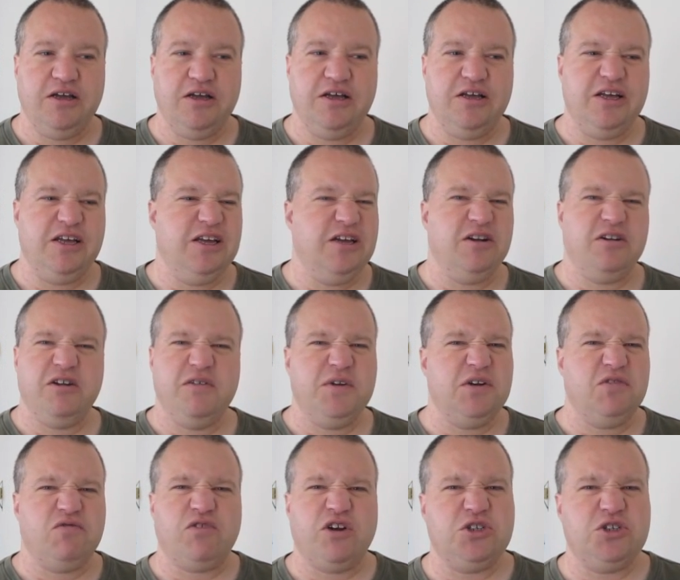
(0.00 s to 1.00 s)
Here,
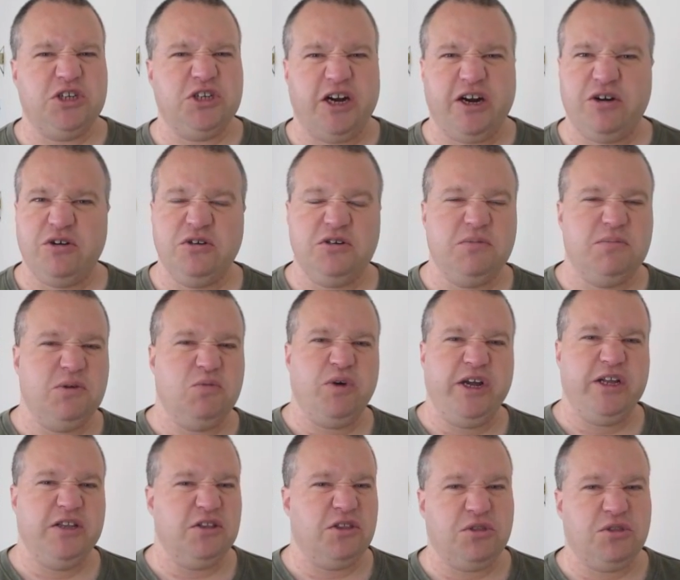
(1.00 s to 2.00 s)
even in rush hour, you can be
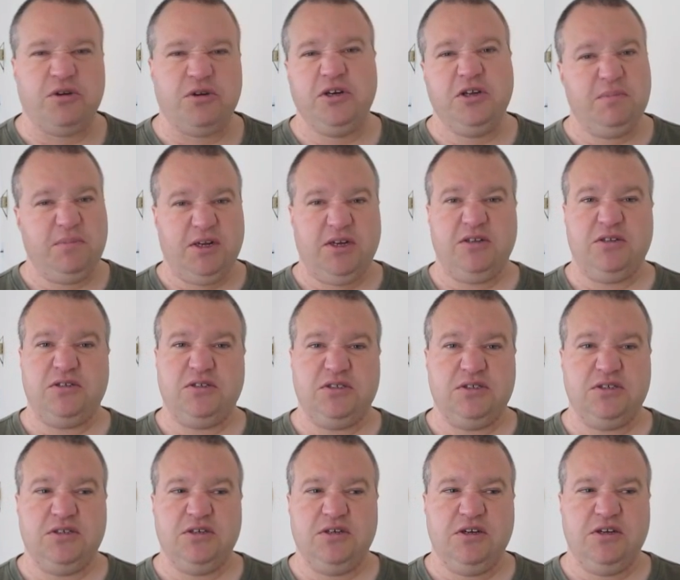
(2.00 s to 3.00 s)
waiting 30
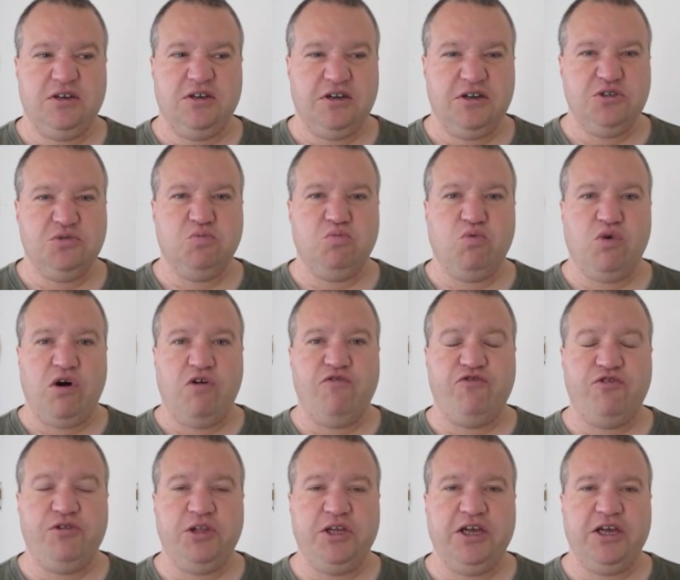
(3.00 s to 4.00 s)
minutes. It's
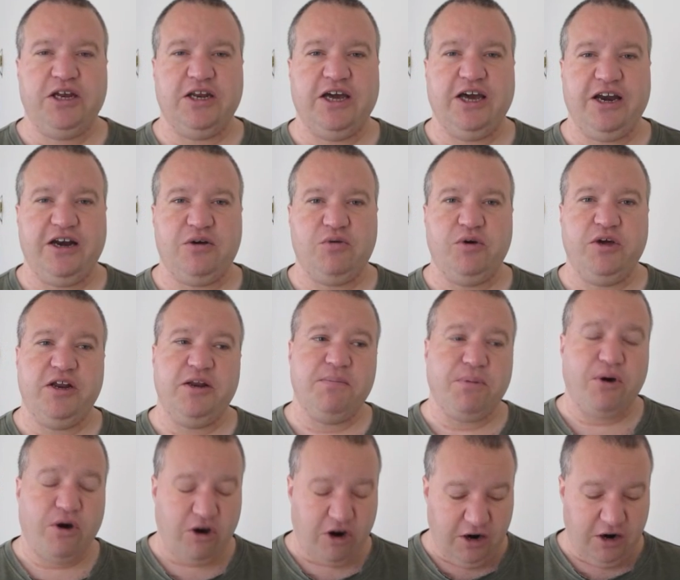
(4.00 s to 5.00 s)
woefully inadequate,
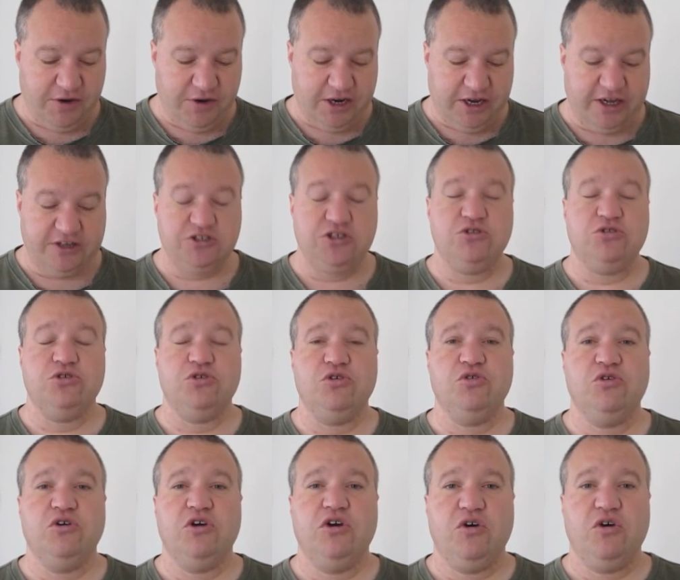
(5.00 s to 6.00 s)
and part of it has to
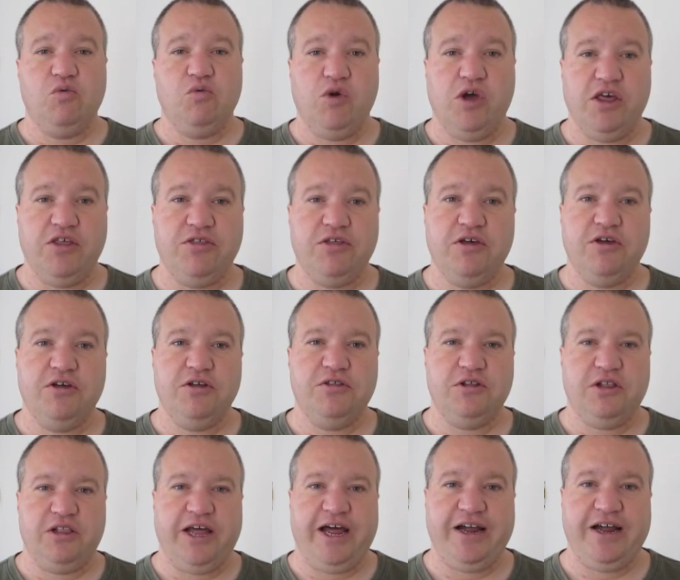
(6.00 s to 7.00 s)
do with
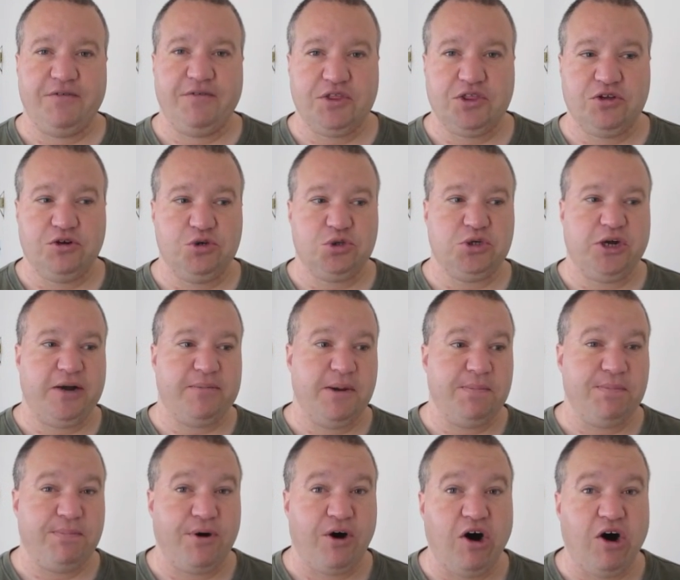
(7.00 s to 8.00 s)
the lack of a third track,
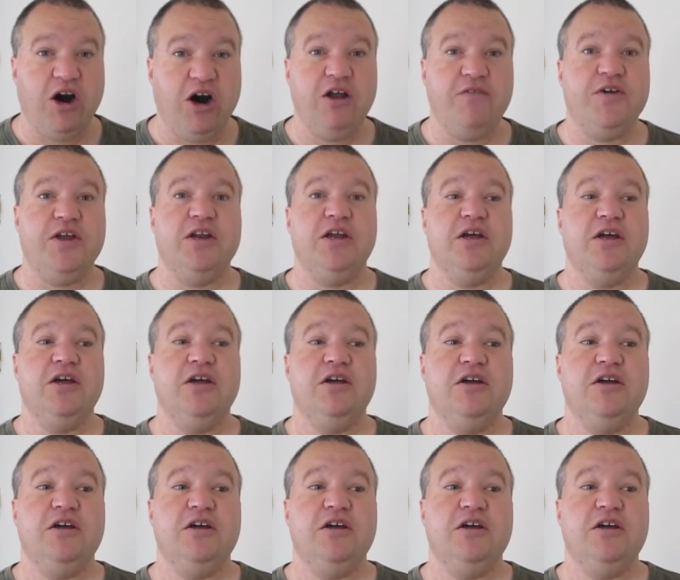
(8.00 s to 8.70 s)
but part of it